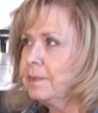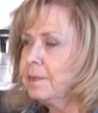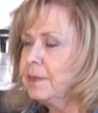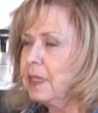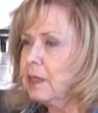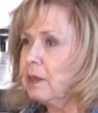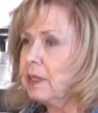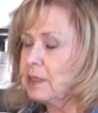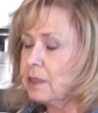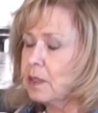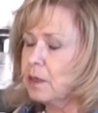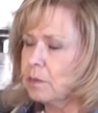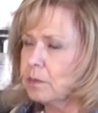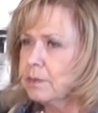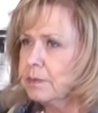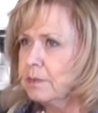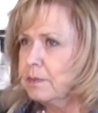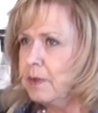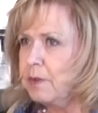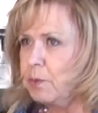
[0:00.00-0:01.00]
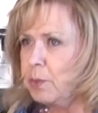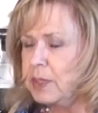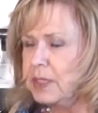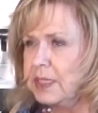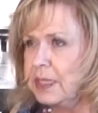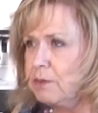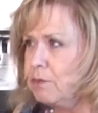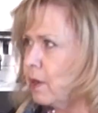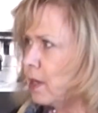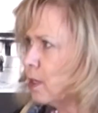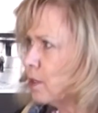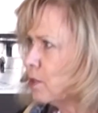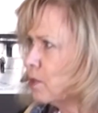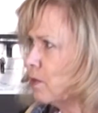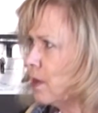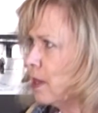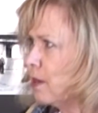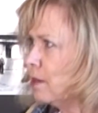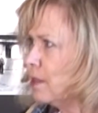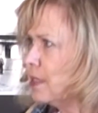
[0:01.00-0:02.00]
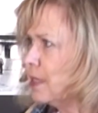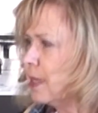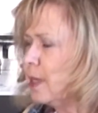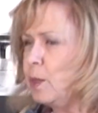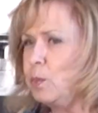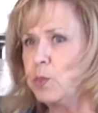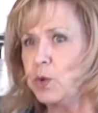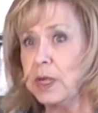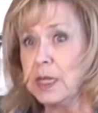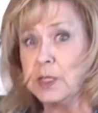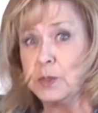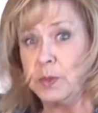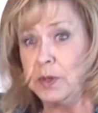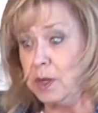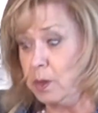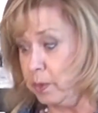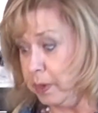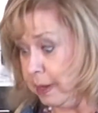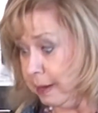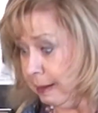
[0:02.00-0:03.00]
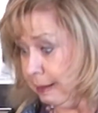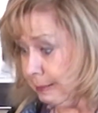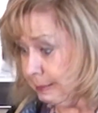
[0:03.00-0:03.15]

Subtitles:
All right, so if we see runners around on Sunday mornings, we know what it is.